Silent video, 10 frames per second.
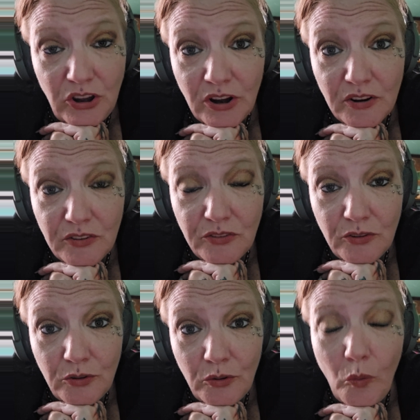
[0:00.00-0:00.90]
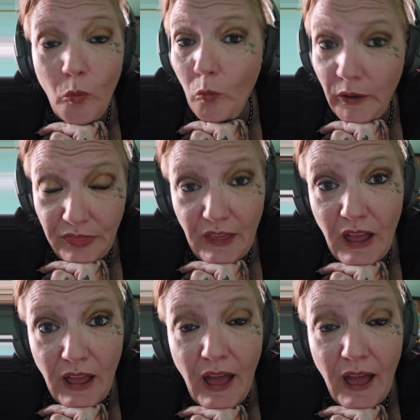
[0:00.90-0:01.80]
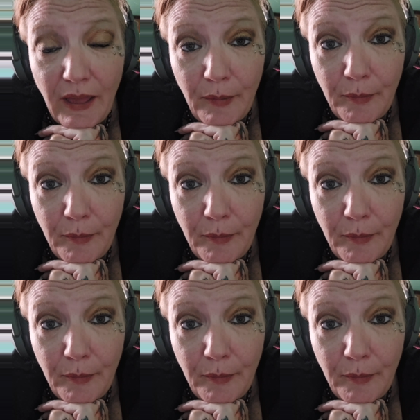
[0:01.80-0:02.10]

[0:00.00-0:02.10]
years with that guy.